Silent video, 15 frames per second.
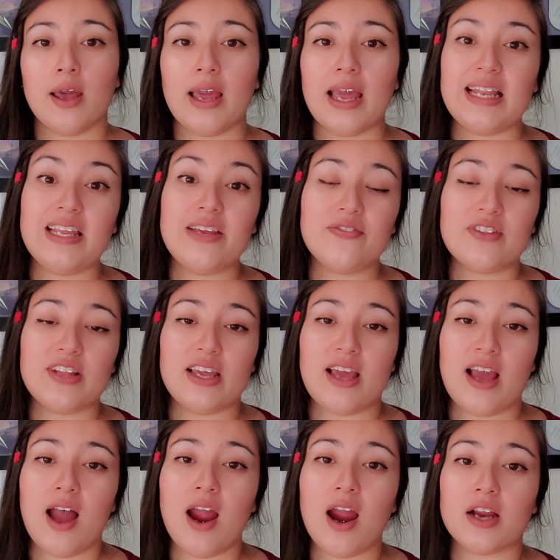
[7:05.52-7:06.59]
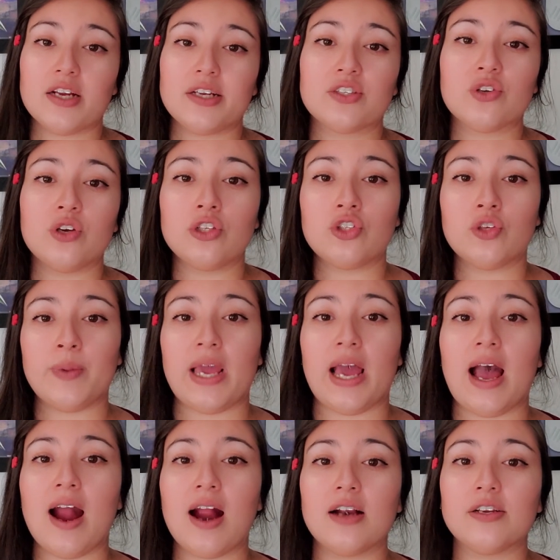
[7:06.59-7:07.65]
and if they are, it's going to be
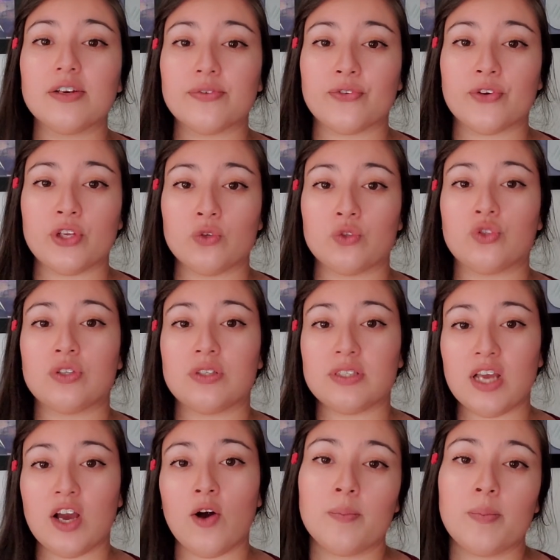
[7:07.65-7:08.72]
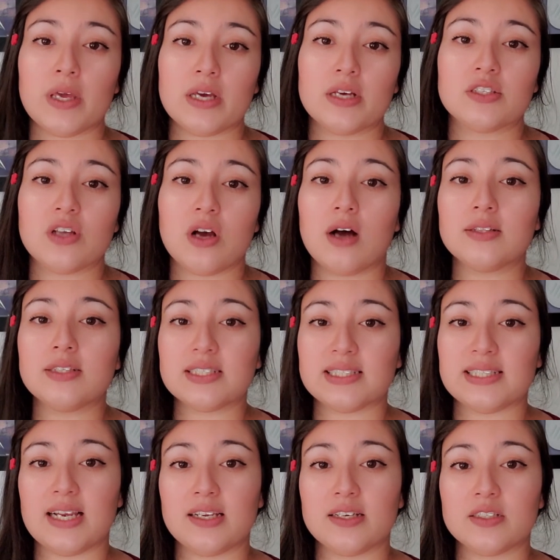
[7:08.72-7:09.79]
harder for you to sell because other
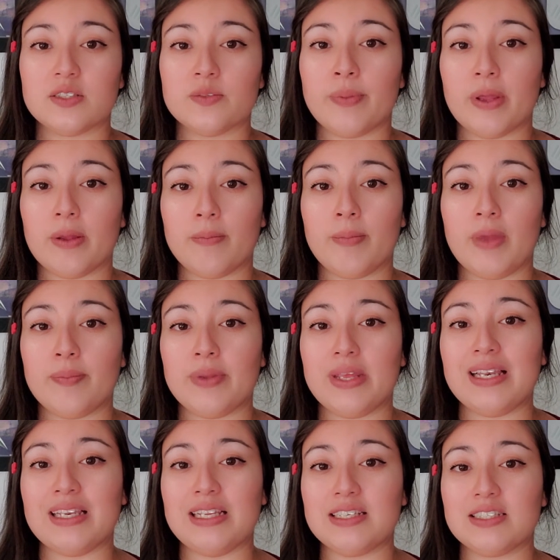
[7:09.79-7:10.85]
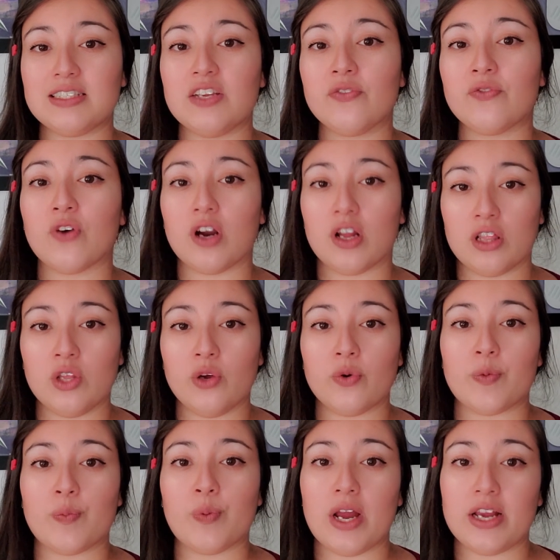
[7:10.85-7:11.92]
sellers may be listing for a
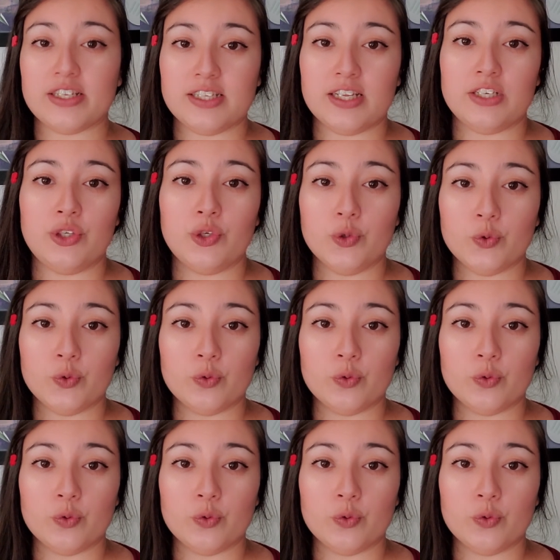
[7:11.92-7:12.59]
lower price than you.